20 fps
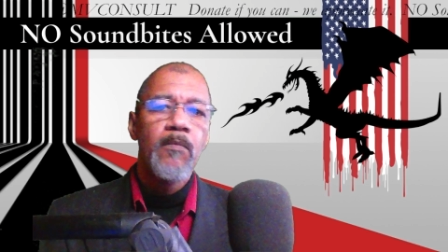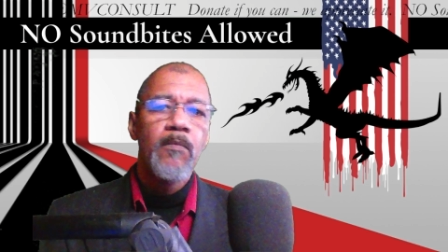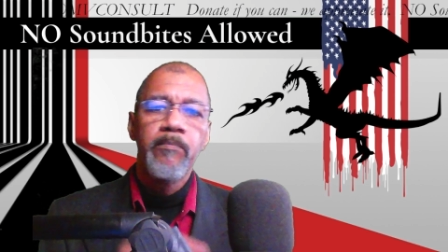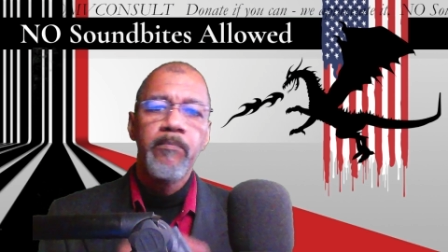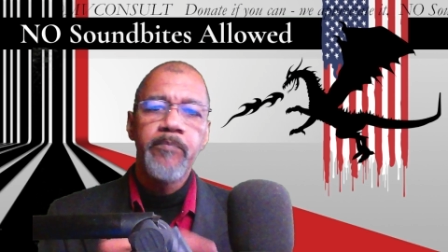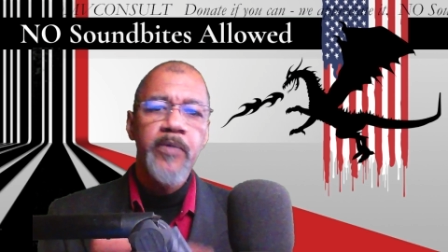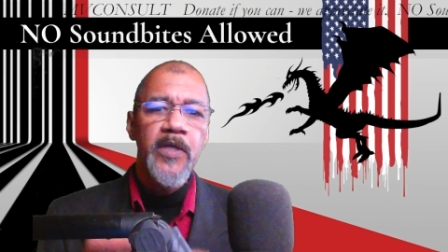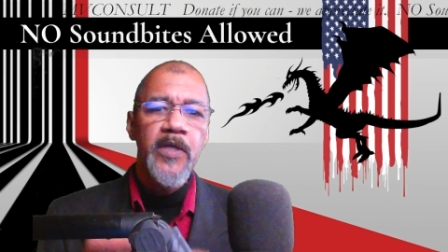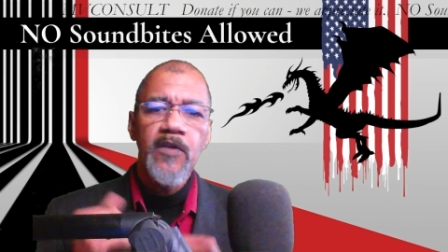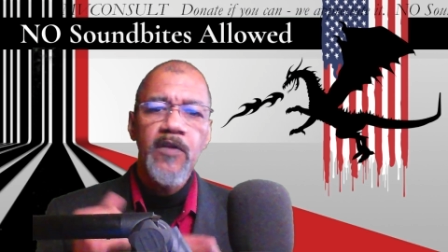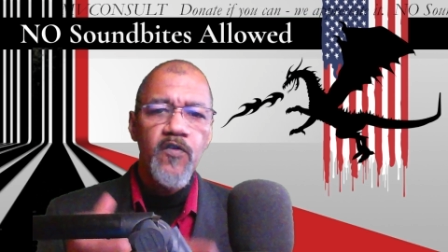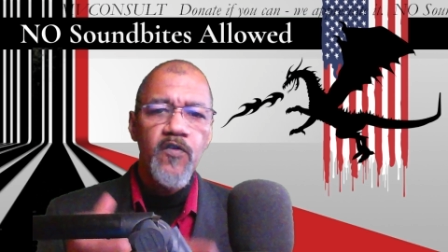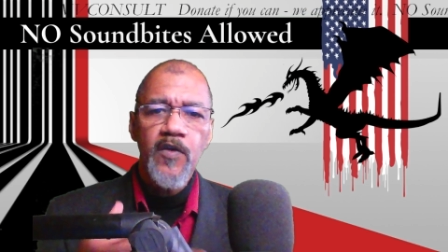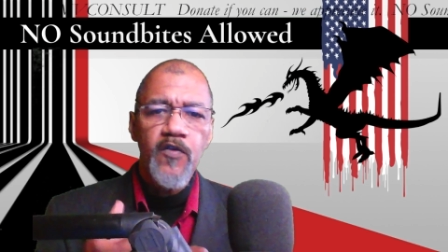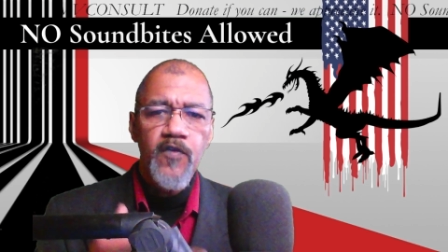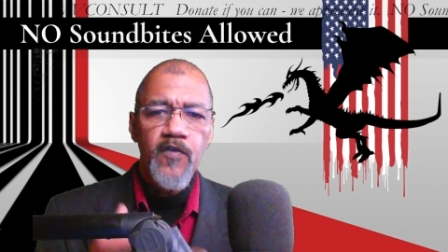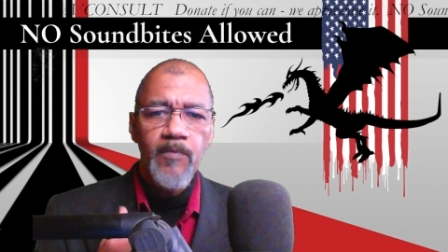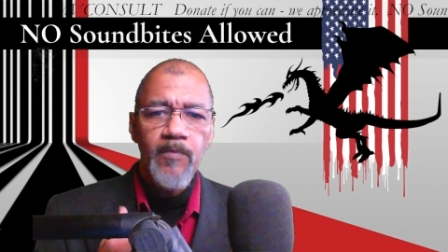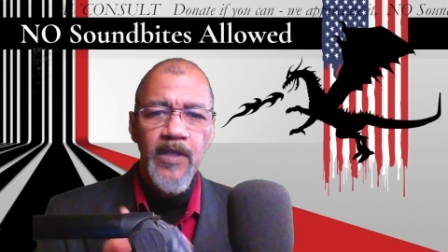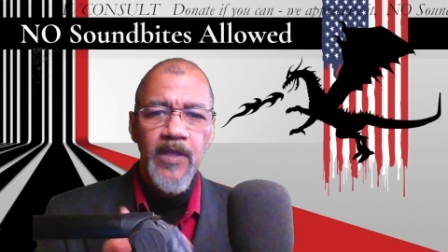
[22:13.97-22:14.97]
But it's just
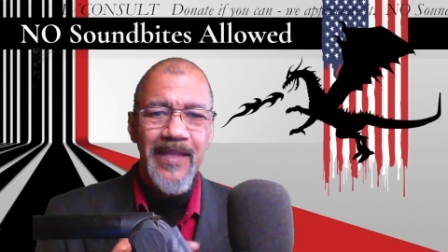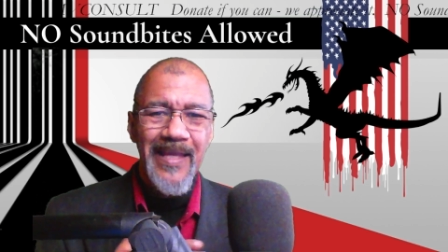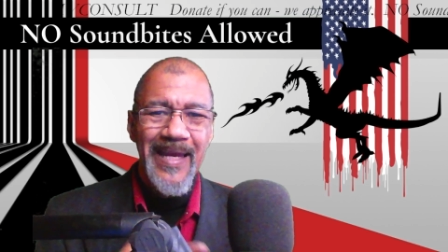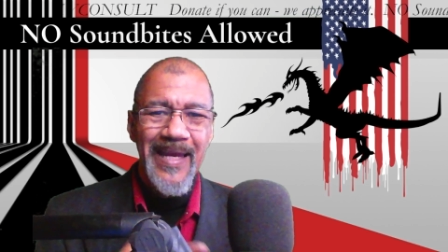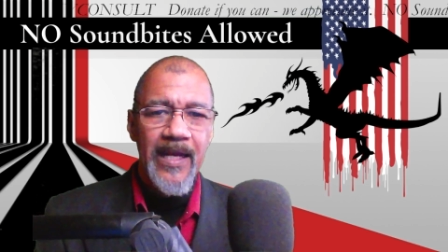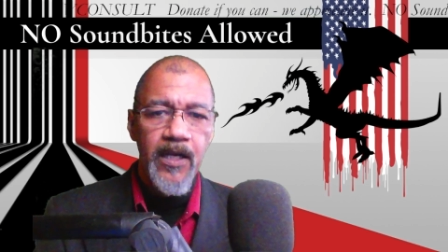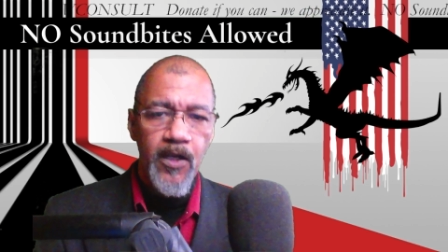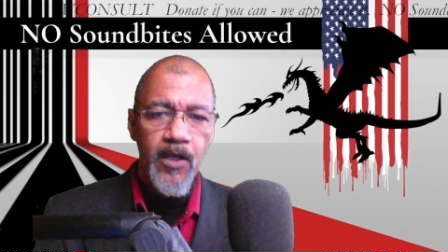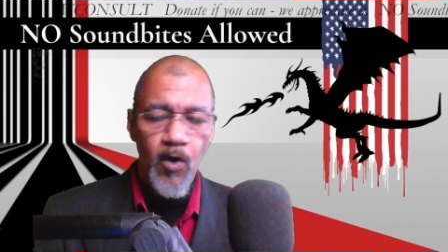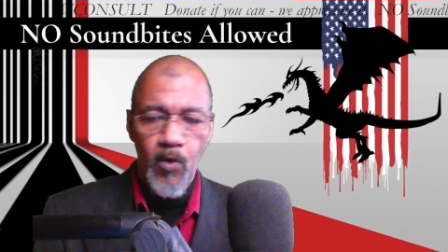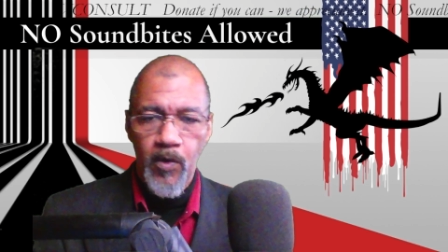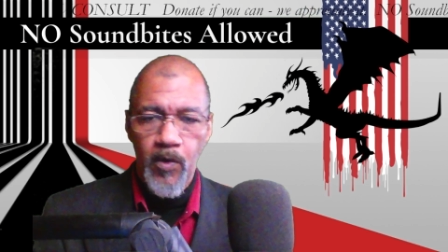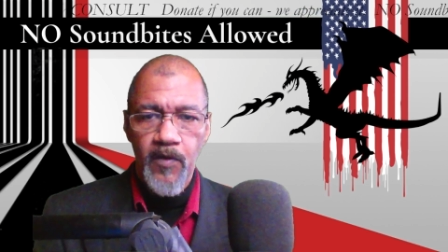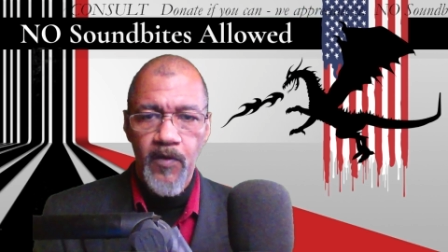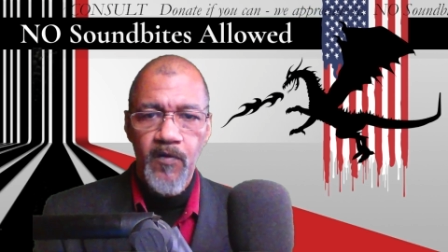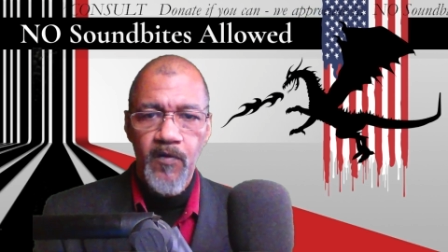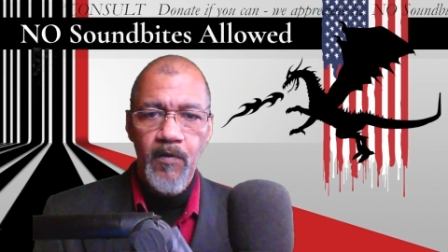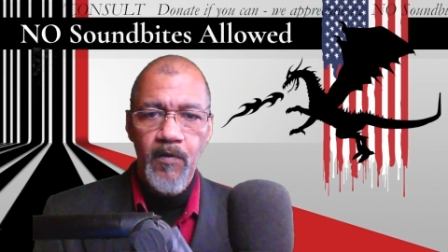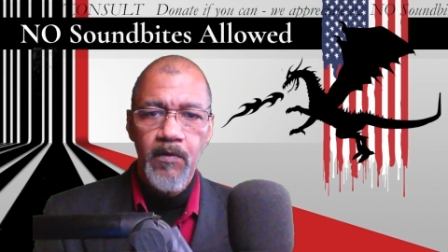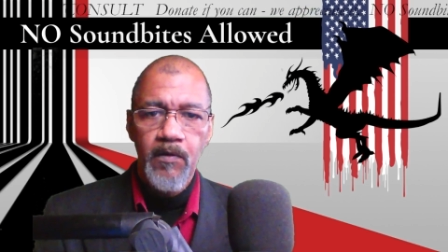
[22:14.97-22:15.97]
something that I
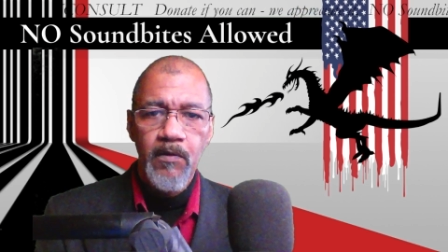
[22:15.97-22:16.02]
noticed.